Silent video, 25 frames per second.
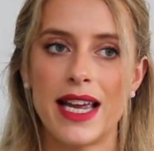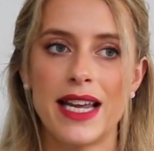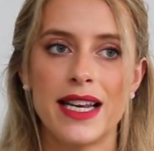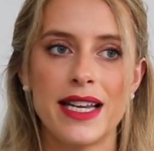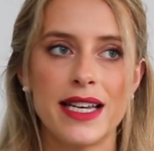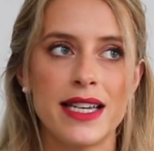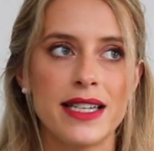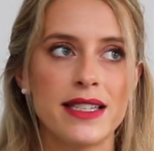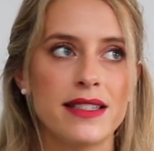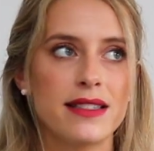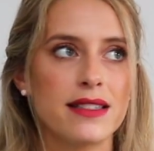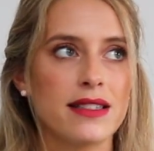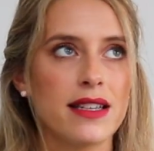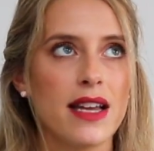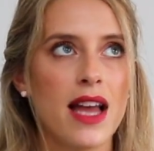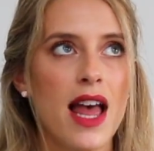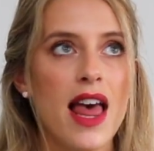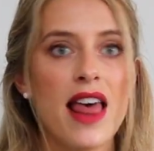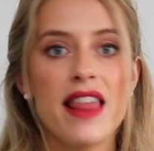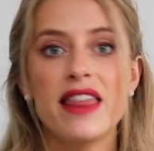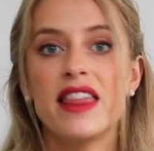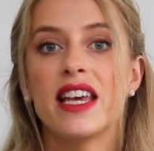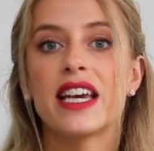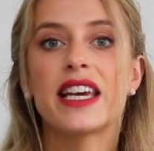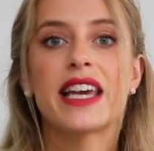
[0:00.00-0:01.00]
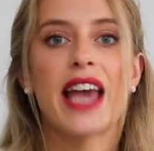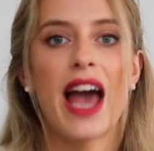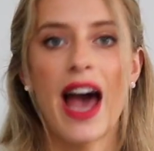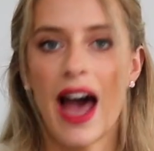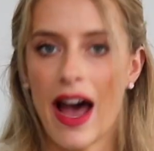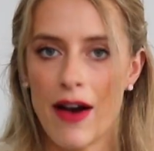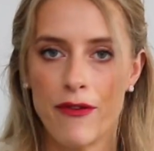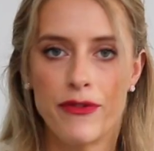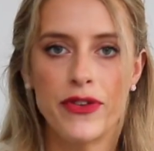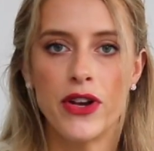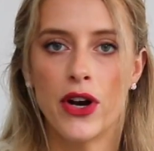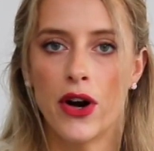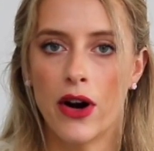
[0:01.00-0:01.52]
It is the
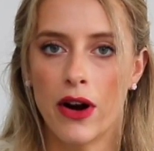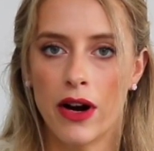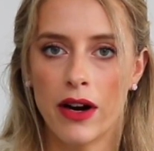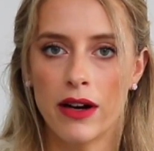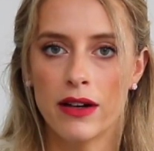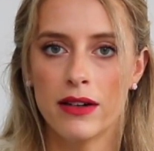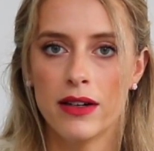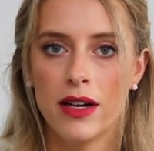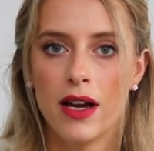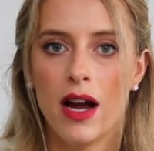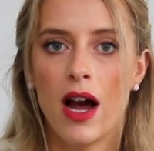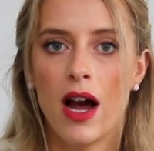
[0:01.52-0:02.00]
caviar